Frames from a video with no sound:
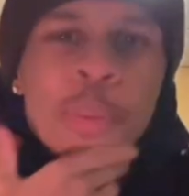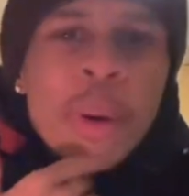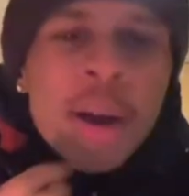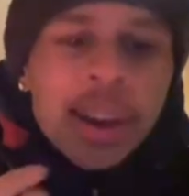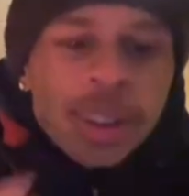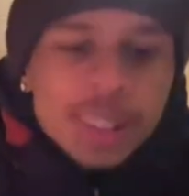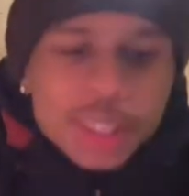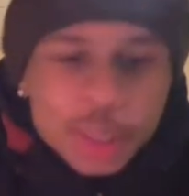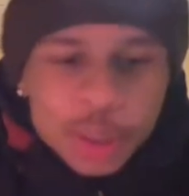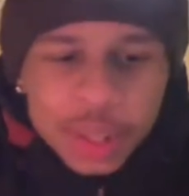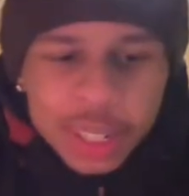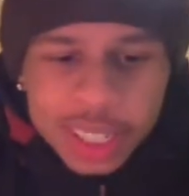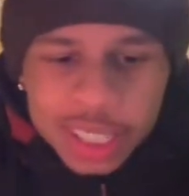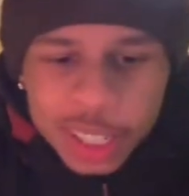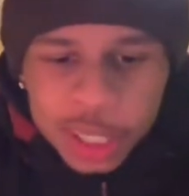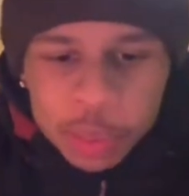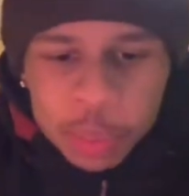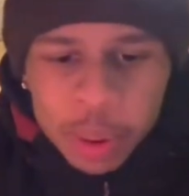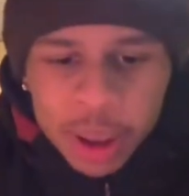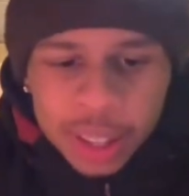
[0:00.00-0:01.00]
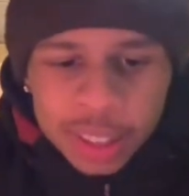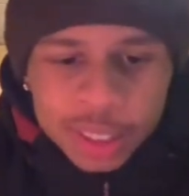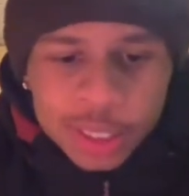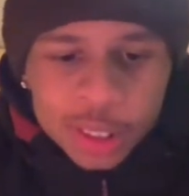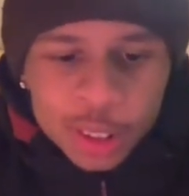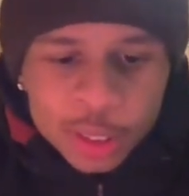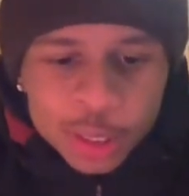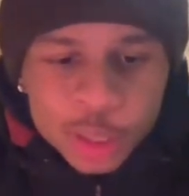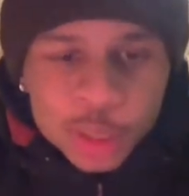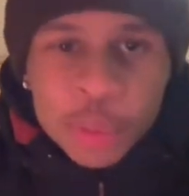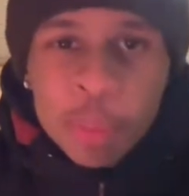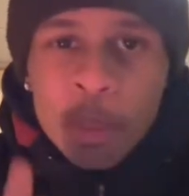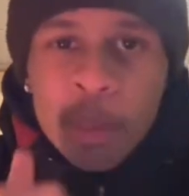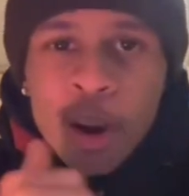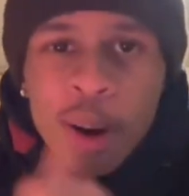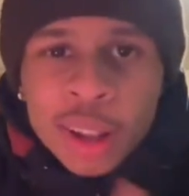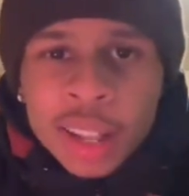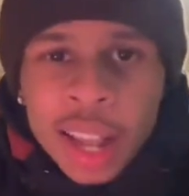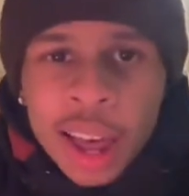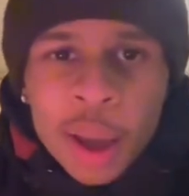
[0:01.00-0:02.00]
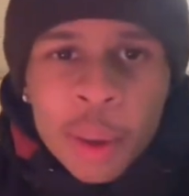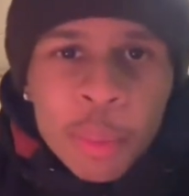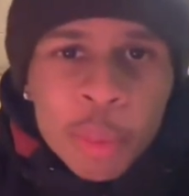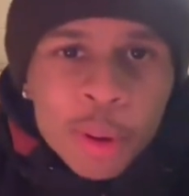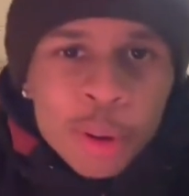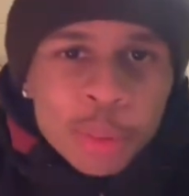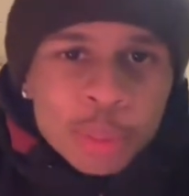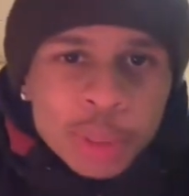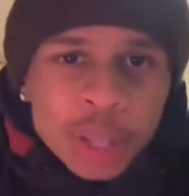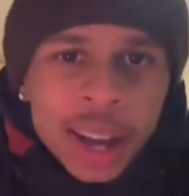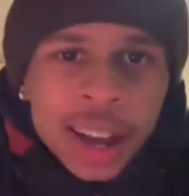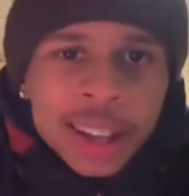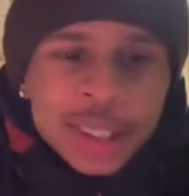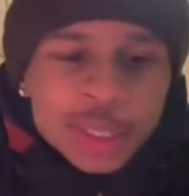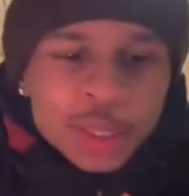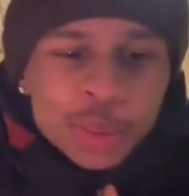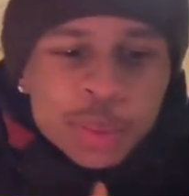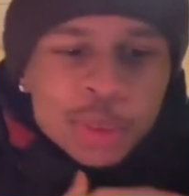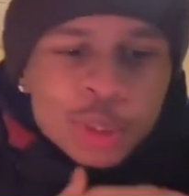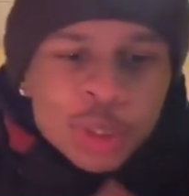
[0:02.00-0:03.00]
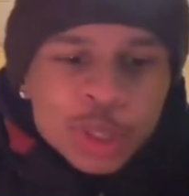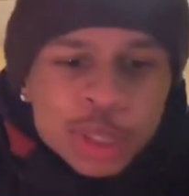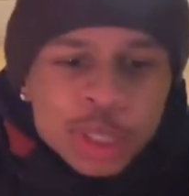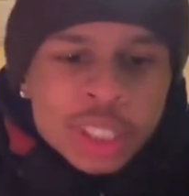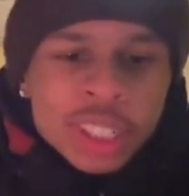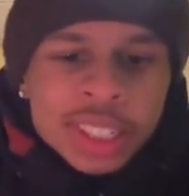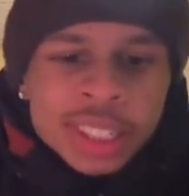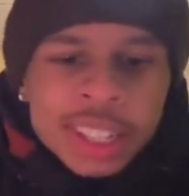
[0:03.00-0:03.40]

and 26 pence on some more light bulbs and some dusters,